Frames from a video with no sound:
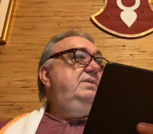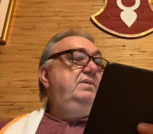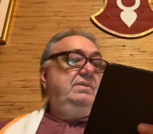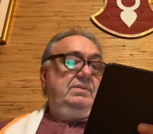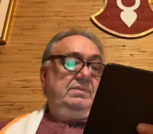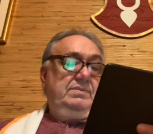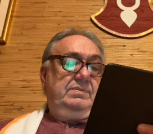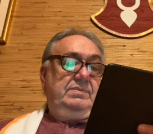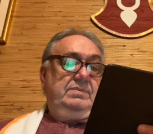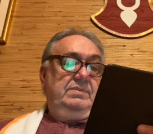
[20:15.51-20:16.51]

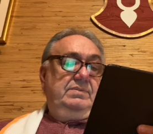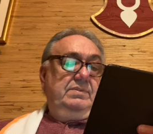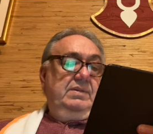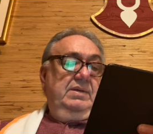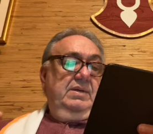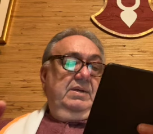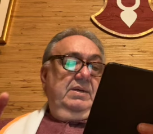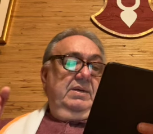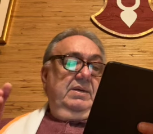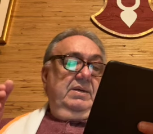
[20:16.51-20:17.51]

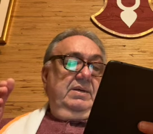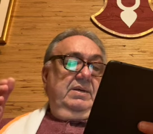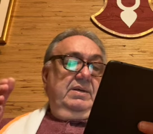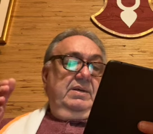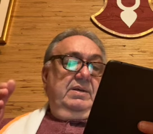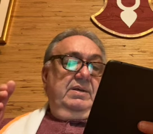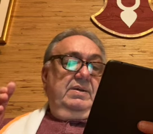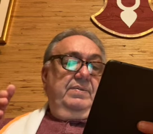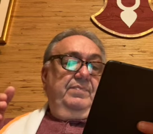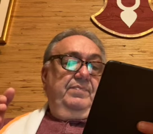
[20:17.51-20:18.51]

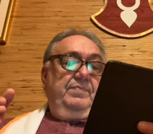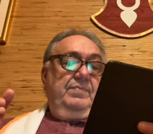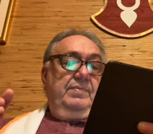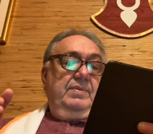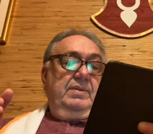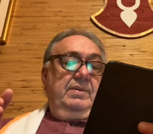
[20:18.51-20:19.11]
Nothing is said.